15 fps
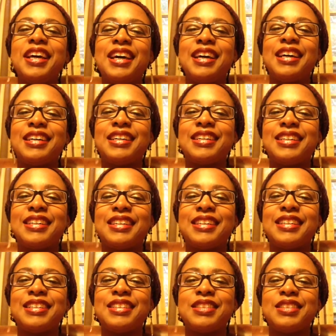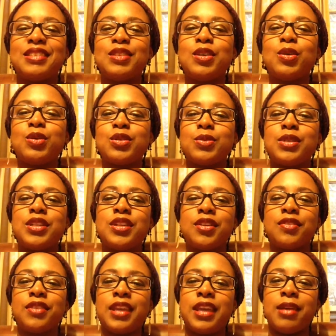no switching
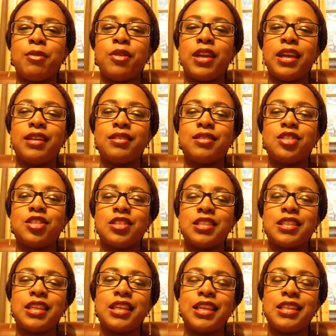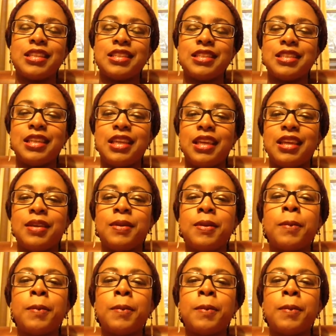of the camera angles again today.